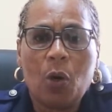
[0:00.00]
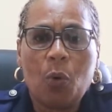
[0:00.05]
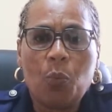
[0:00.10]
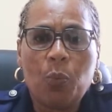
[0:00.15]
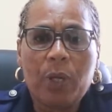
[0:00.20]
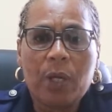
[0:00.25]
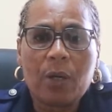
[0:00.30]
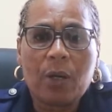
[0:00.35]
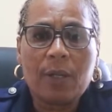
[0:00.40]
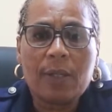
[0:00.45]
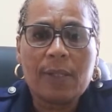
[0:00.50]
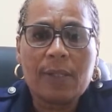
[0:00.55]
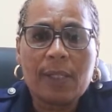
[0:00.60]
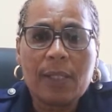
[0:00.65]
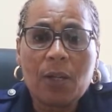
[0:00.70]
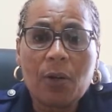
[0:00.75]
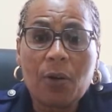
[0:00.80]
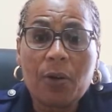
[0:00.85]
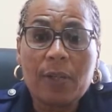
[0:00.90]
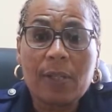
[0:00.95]
We
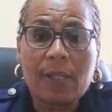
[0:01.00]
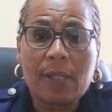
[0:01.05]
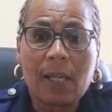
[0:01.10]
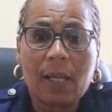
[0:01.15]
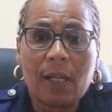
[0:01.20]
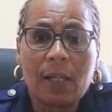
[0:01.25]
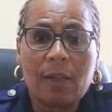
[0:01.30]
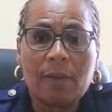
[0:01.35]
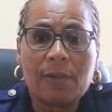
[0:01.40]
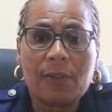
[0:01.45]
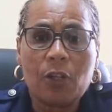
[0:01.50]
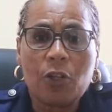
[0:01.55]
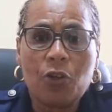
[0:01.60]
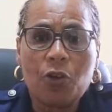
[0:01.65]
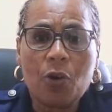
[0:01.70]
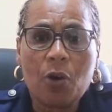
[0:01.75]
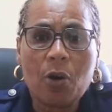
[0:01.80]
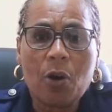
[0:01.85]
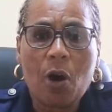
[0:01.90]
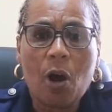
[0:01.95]
consider ourselves
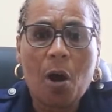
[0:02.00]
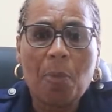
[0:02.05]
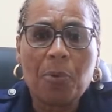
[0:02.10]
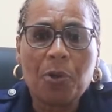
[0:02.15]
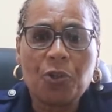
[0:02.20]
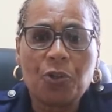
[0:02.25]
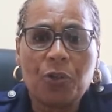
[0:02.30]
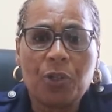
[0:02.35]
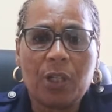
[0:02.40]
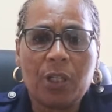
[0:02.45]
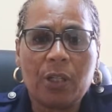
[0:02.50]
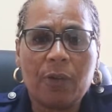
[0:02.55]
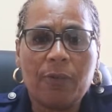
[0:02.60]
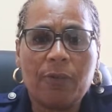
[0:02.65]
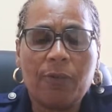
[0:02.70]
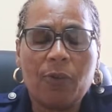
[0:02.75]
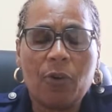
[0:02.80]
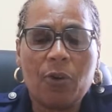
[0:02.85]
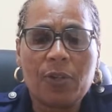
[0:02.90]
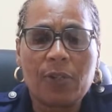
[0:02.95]
your opportunity
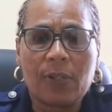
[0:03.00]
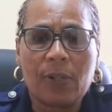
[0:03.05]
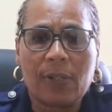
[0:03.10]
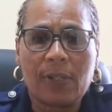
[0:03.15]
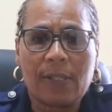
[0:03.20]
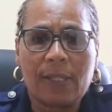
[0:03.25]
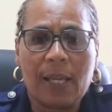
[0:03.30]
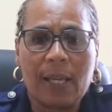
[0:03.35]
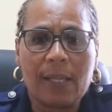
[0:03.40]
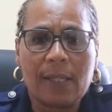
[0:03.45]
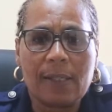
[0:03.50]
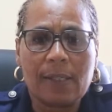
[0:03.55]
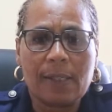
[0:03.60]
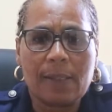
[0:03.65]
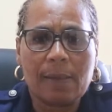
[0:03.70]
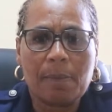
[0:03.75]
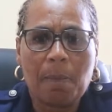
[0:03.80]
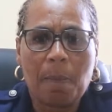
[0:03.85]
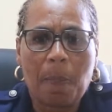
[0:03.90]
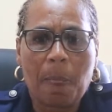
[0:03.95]
for
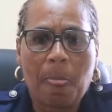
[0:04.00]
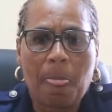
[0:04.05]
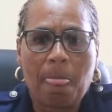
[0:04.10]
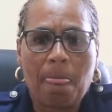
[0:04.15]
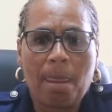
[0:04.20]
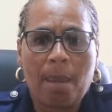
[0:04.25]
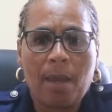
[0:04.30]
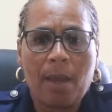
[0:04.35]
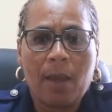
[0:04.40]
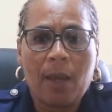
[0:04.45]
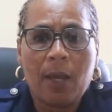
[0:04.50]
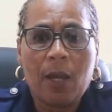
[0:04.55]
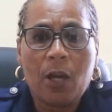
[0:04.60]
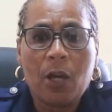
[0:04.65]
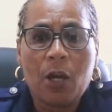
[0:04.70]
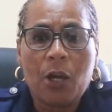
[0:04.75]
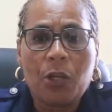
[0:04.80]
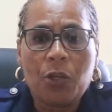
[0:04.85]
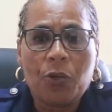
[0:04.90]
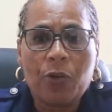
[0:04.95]
success.
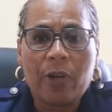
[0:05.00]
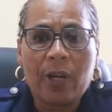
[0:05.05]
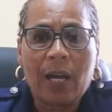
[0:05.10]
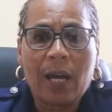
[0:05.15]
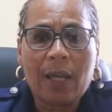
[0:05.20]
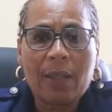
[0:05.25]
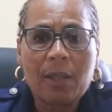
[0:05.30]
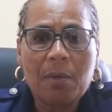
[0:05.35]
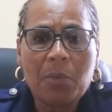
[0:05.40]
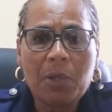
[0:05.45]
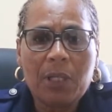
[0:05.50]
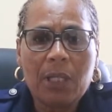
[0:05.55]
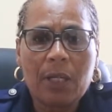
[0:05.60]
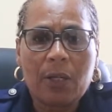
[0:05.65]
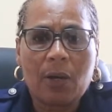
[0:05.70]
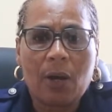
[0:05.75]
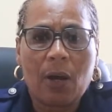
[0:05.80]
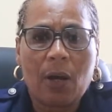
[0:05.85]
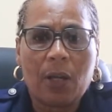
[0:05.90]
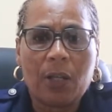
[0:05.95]
You're at the
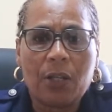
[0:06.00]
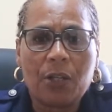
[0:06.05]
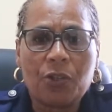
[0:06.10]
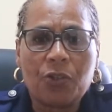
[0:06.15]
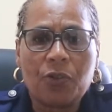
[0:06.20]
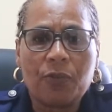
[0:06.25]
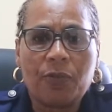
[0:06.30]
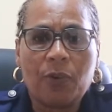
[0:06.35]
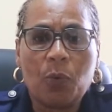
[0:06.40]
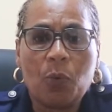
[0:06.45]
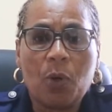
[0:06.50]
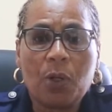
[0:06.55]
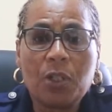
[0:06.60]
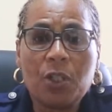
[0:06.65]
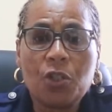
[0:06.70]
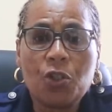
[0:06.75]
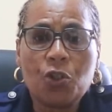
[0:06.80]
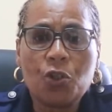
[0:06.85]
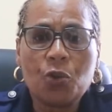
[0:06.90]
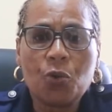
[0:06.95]
Monique College for what
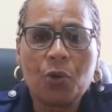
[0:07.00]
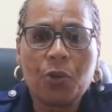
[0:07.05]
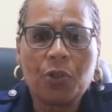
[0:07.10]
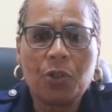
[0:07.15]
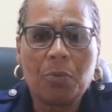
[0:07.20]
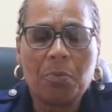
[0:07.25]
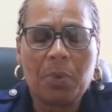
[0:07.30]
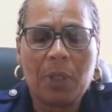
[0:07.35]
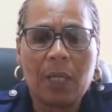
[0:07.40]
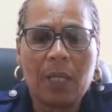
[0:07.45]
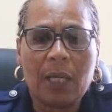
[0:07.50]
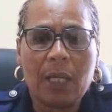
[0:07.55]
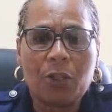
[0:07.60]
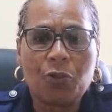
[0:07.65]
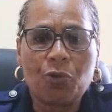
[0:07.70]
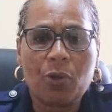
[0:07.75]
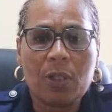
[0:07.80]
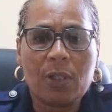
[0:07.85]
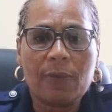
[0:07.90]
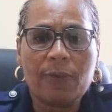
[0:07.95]
is sure to be a
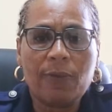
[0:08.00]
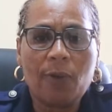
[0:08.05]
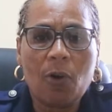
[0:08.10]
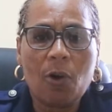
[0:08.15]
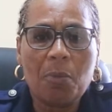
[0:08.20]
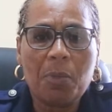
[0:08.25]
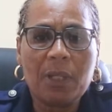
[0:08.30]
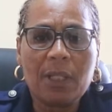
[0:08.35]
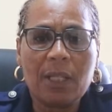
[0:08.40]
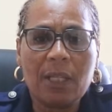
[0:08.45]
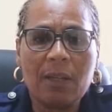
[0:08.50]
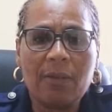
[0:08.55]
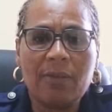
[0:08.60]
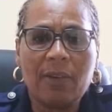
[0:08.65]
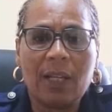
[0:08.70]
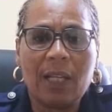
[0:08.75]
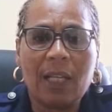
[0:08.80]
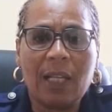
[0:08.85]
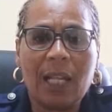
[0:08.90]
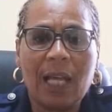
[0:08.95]
transformative
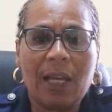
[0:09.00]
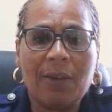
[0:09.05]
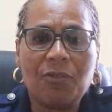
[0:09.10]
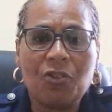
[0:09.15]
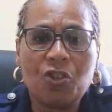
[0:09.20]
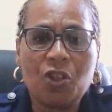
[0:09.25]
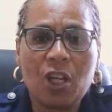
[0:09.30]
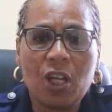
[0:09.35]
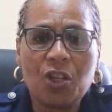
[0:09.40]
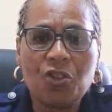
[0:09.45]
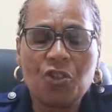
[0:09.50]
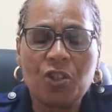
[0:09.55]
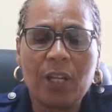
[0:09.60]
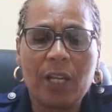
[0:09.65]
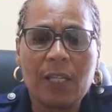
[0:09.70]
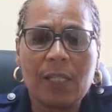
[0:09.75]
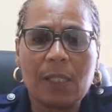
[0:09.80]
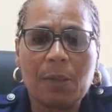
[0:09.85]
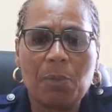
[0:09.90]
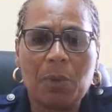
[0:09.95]
and life-changing
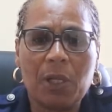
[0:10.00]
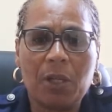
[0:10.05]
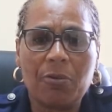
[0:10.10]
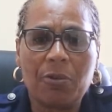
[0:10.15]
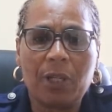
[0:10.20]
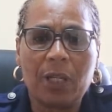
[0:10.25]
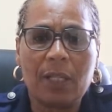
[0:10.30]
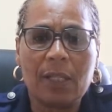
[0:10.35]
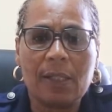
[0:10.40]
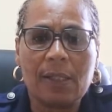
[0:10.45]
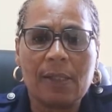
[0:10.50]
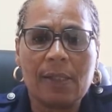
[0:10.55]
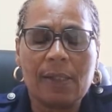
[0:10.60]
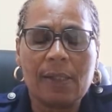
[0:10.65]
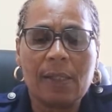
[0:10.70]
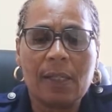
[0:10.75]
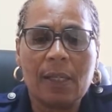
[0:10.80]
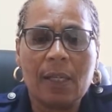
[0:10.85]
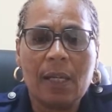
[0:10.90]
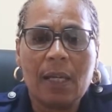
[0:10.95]

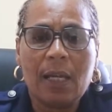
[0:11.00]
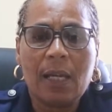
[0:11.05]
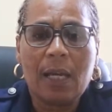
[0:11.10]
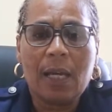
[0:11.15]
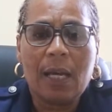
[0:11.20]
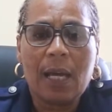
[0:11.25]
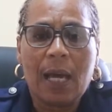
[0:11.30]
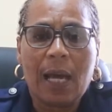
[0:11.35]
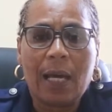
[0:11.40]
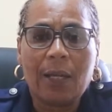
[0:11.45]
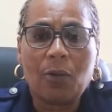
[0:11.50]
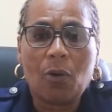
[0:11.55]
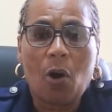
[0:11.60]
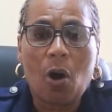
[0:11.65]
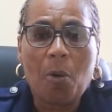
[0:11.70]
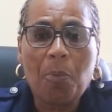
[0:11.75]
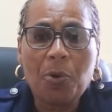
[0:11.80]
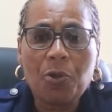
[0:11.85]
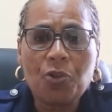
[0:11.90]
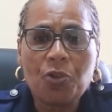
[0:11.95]
experience, an
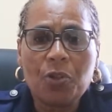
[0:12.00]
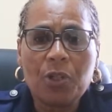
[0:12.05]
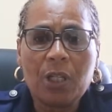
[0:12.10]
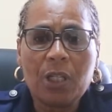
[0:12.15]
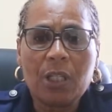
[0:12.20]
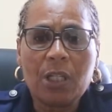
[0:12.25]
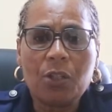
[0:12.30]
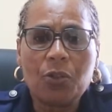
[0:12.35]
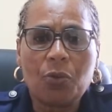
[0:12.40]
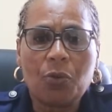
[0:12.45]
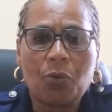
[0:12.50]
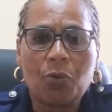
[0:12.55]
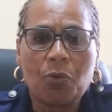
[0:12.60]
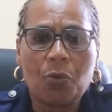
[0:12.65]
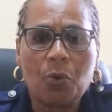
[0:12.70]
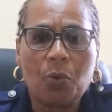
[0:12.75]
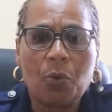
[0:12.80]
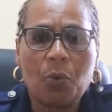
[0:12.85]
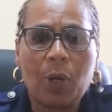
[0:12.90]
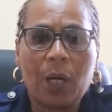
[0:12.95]
opportunity to
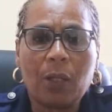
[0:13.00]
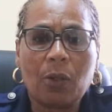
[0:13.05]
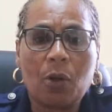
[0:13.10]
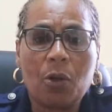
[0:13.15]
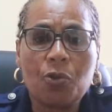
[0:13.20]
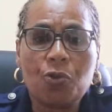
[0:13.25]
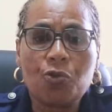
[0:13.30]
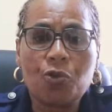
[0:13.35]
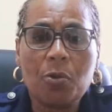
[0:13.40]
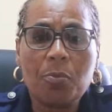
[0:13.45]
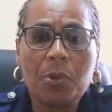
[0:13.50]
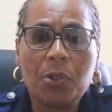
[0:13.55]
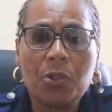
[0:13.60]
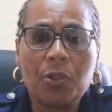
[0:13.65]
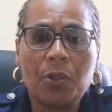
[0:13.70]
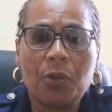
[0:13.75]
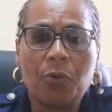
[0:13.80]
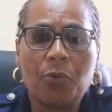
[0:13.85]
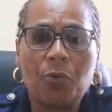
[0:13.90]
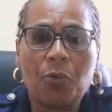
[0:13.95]
grow and contribute
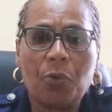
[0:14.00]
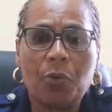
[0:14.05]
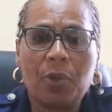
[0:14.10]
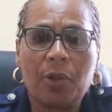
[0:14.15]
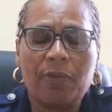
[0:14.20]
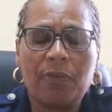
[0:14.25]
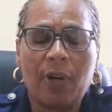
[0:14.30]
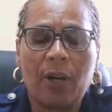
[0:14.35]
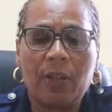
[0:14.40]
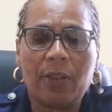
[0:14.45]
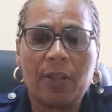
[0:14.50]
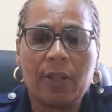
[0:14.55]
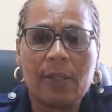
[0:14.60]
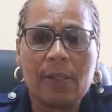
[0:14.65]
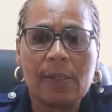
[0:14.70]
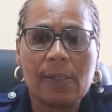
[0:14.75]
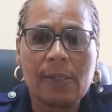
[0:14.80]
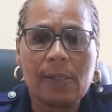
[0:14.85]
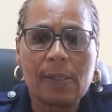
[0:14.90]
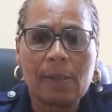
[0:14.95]
to the growth of
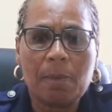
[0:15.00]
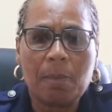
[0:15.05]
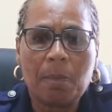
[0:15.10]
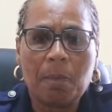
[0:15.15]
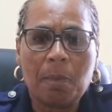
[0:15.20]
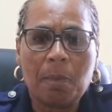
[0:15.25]
others.